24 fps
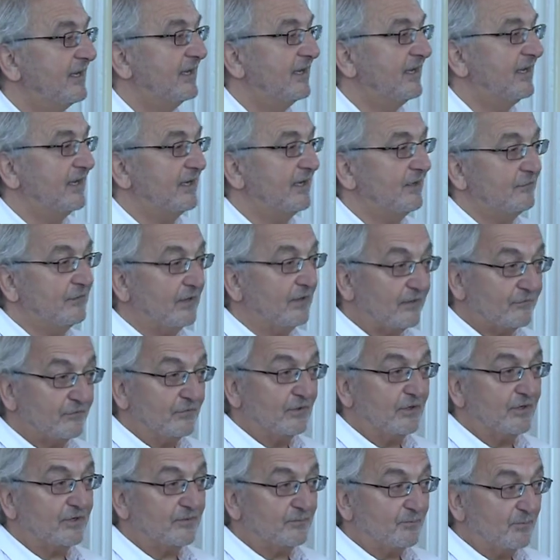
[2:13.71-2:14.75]
if you
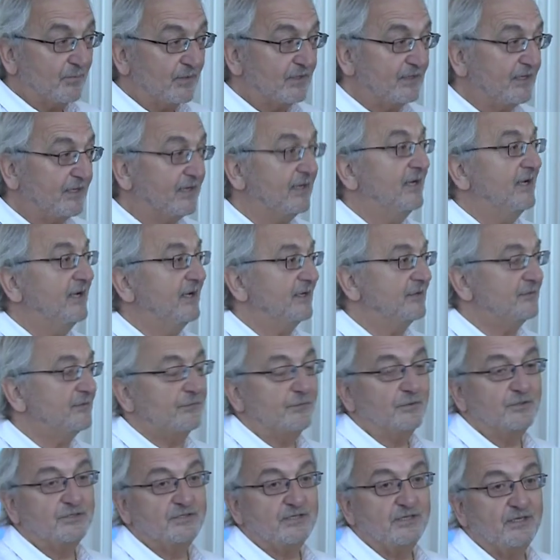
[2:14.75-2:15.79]
haven't got money, it's
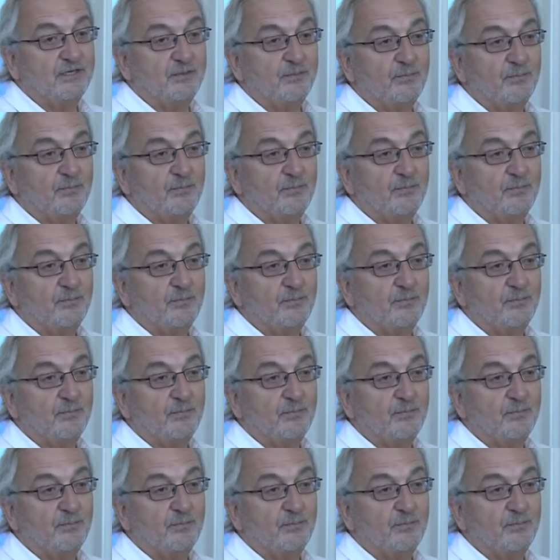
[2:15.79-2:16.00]
virtually